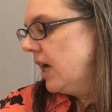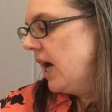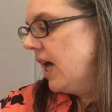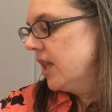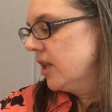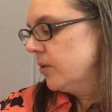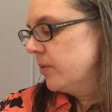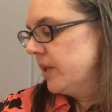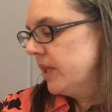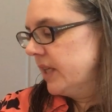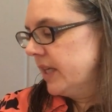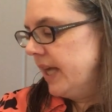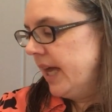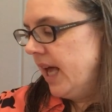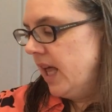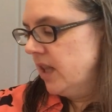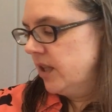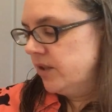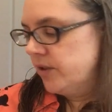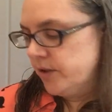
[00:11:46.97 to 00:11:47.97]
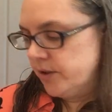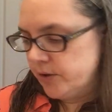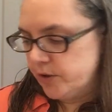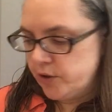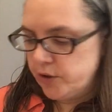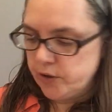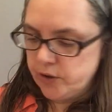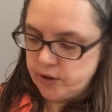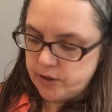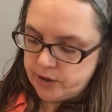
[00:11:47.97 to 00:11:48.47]
Halloween calendar
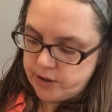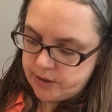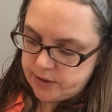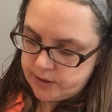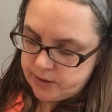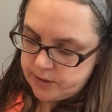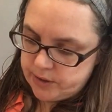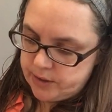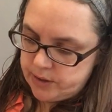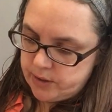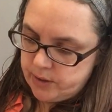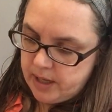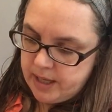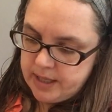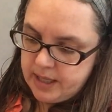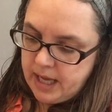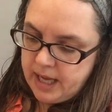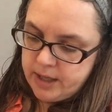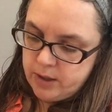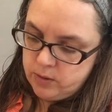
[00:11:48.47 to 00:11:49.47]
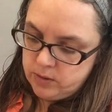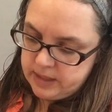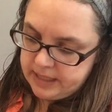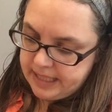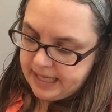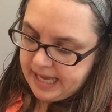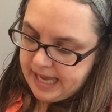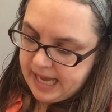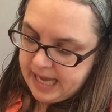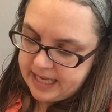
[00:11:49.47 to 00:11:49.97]
took, you know, I, I
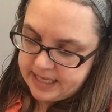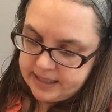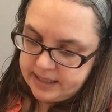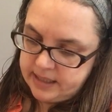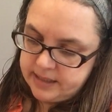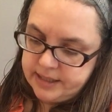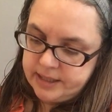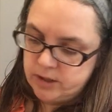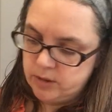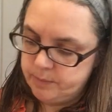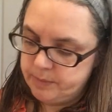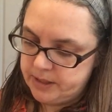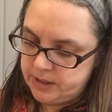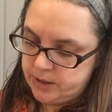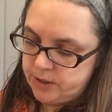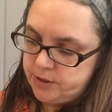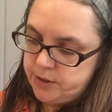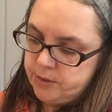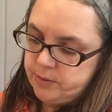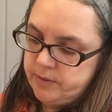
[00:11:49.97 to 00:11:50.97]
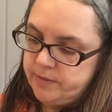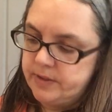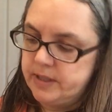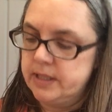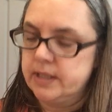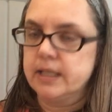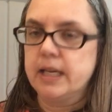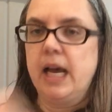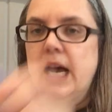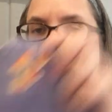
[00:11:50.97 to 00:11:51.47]
only had a little bit to do with
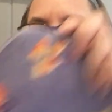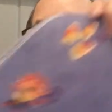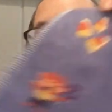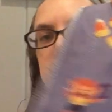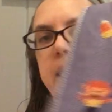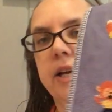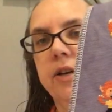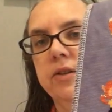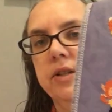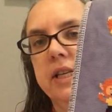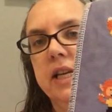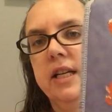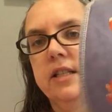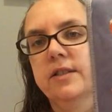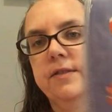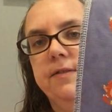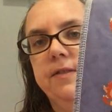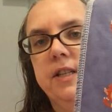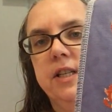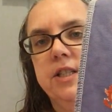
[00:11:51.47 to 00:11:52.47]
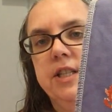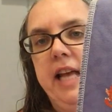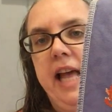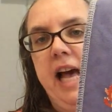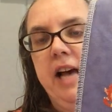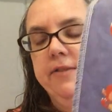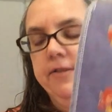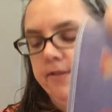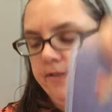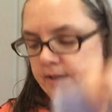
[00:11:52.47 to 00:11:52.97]
this guy. I only had to finish
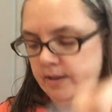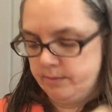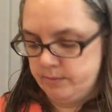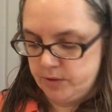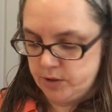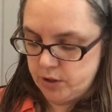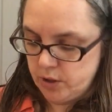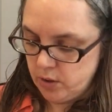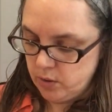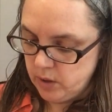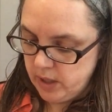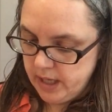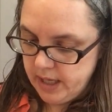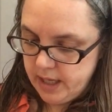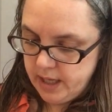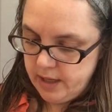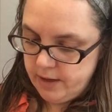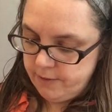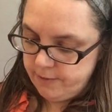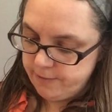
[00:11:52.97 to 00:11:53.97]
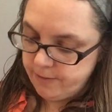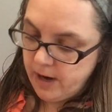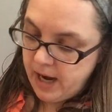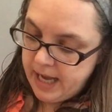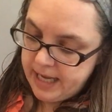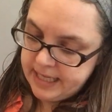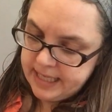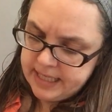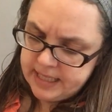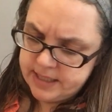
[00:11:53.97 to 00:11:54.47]
half of him. So
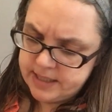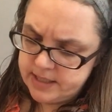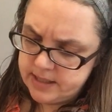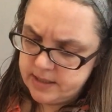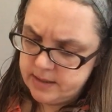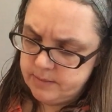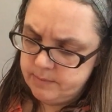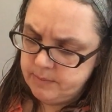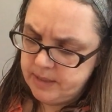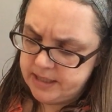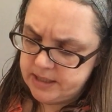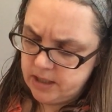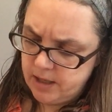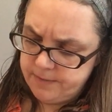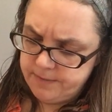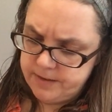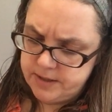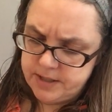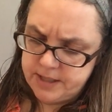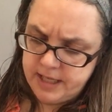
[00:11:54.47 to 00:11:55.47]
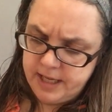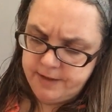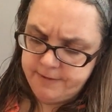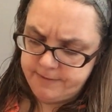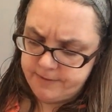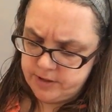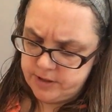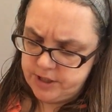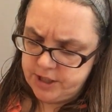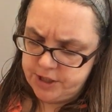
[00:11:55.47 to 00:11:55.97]
Friday is my toughest day
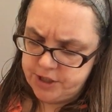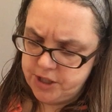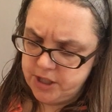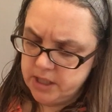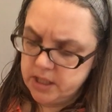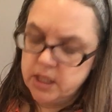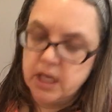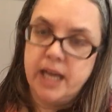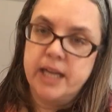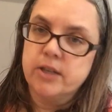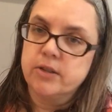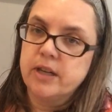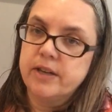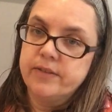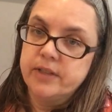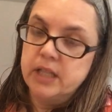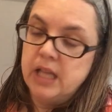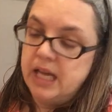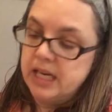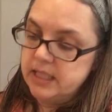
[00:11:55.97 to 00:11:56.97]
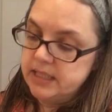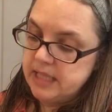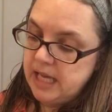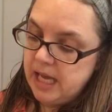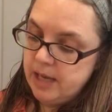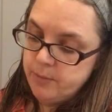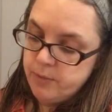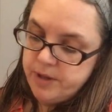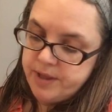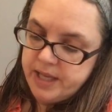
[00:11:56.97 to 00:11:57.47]
for stitching. I don't have a lot of
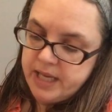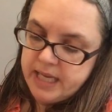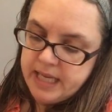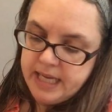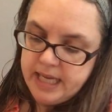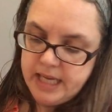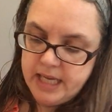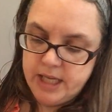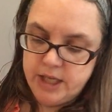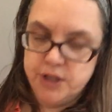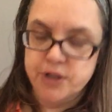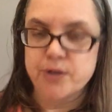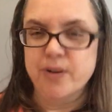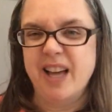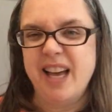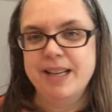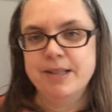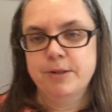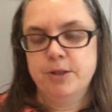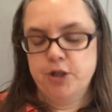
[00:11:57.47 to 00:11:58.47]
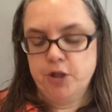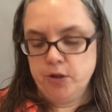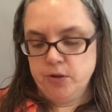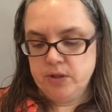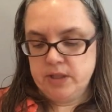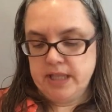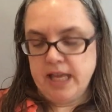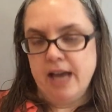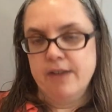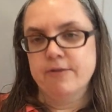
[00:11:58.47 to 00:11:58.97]
time with it. So I
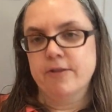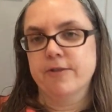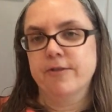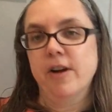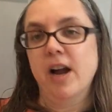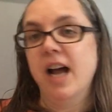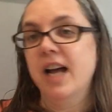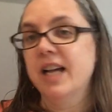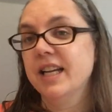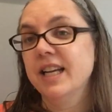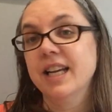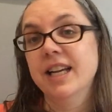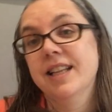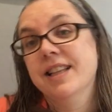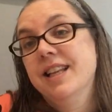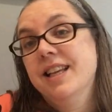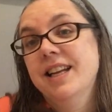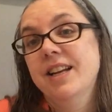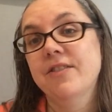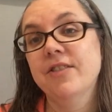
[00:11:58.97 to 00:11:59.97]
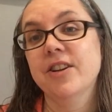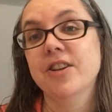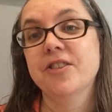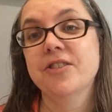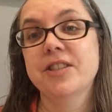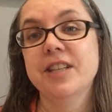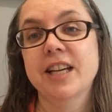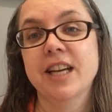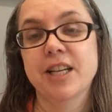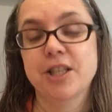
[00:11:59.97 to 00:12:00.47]
chose that for Friday. And then every
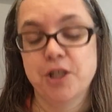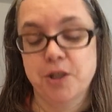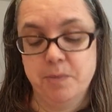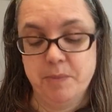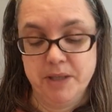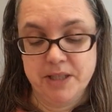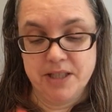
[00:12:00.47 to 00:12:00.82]
other day I just